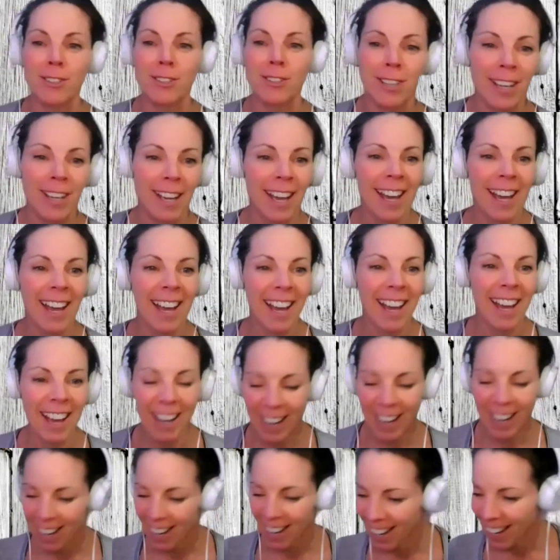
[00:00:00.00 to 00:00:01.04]

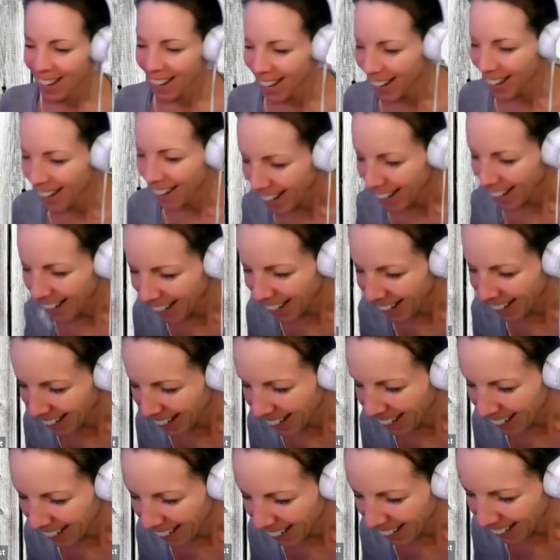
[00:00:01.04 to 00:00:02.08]
No. I've had
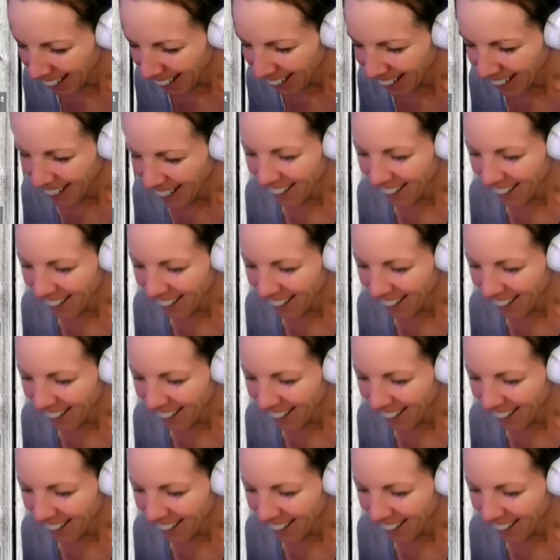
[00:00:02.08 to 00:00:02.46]
this business